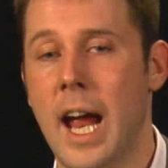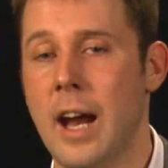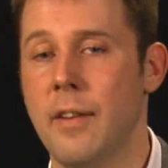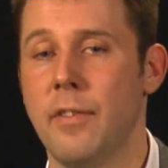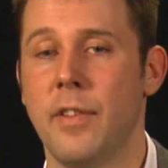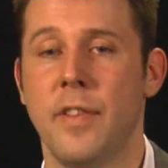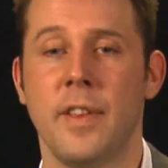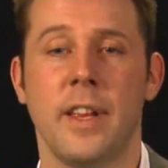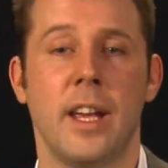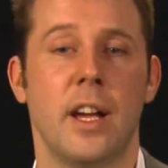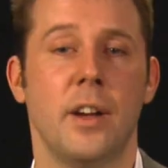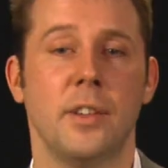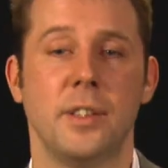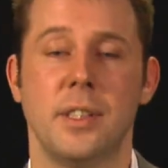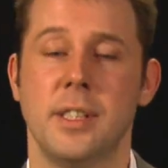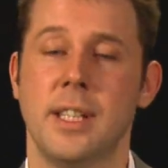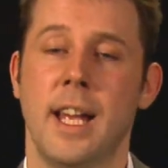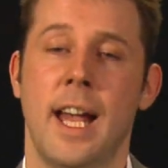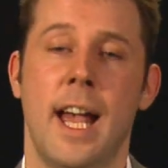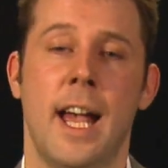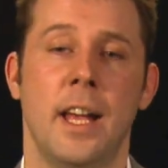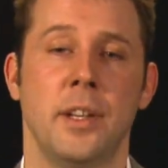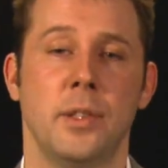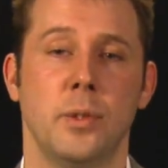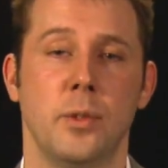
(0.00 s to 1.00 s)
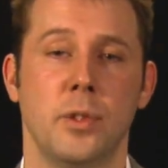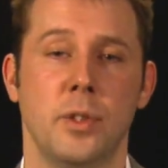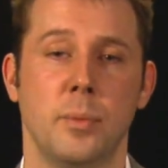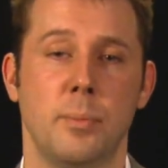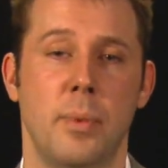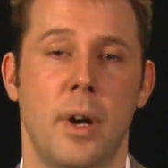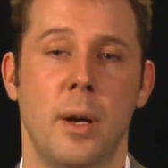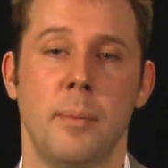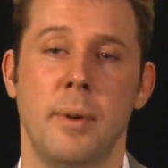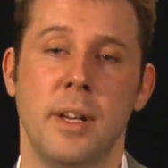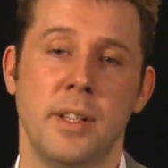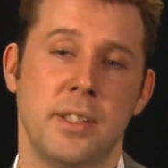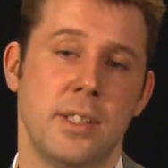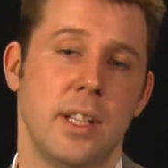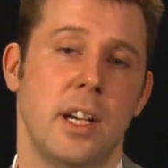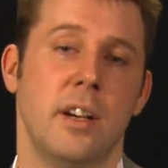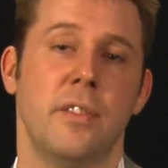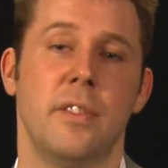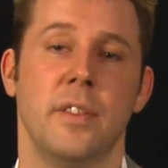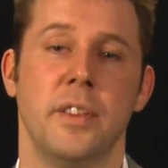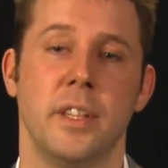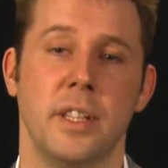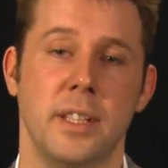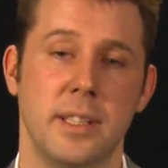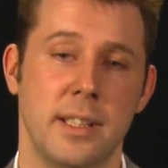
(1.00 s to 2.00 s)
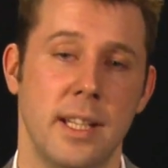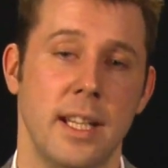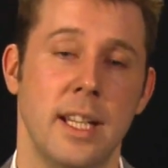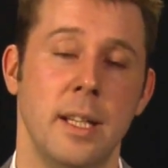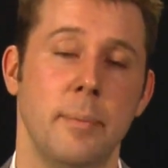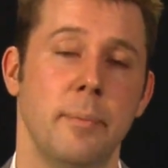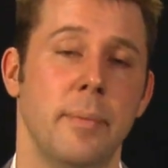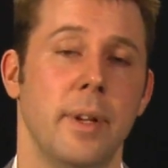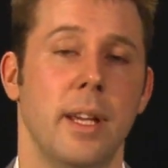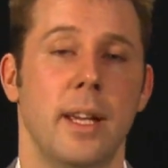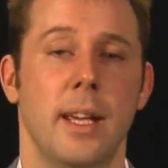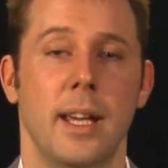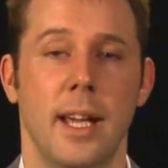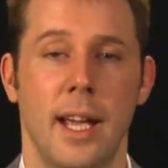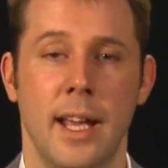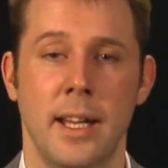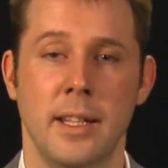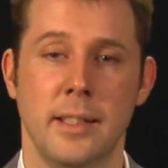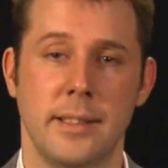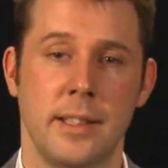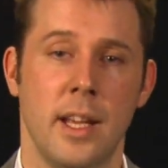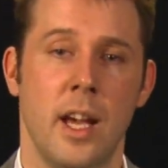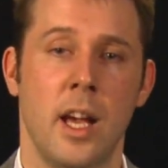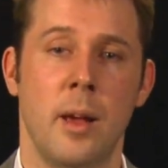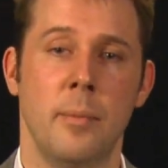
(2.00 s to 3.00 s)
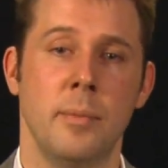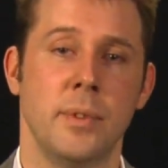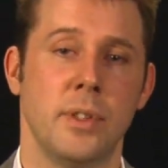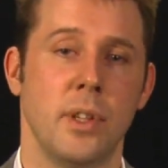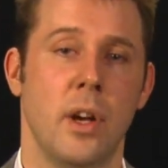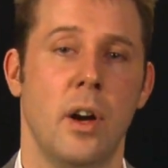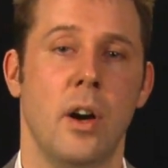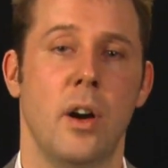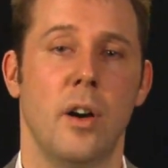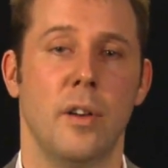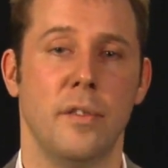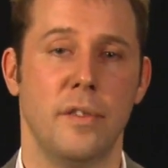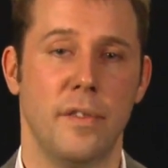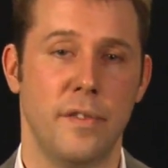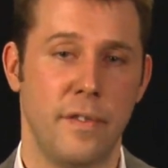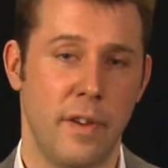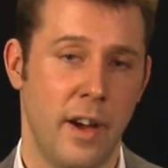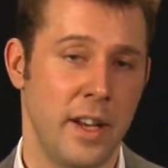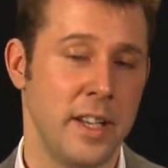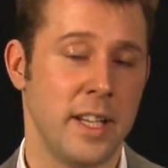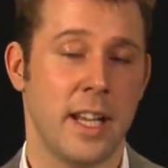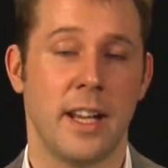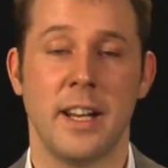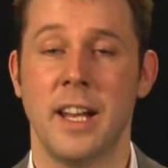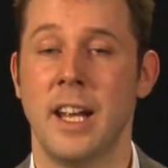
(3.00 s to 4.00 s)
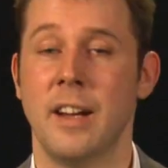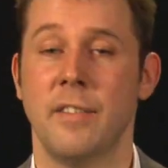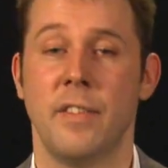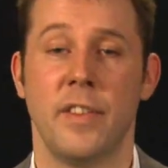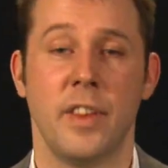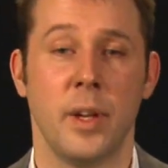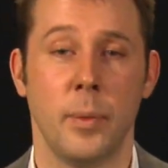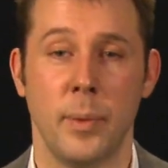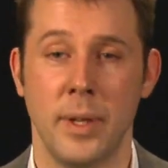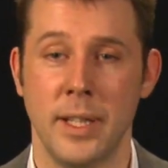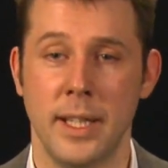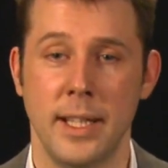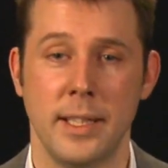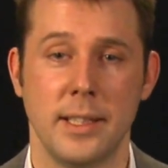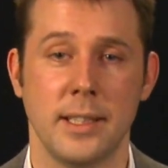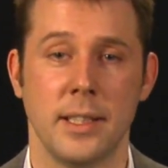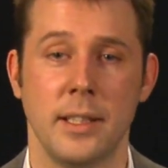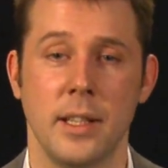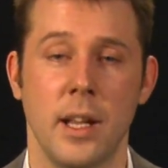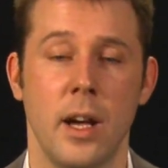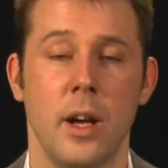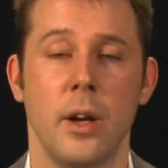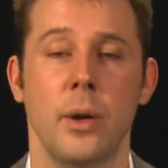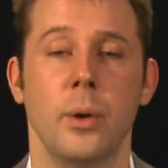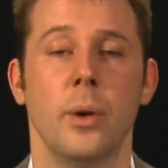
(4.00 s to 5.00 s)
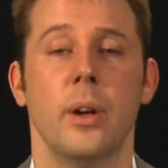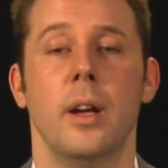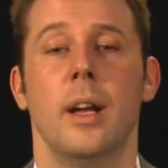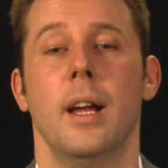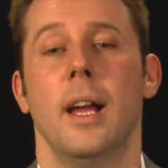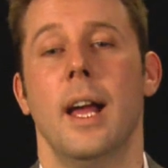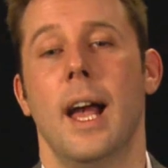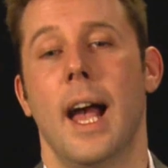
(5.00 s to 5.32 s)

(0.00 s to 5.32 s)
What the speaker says: everything else is handled by myself and the team in terms of finding out everything we need to know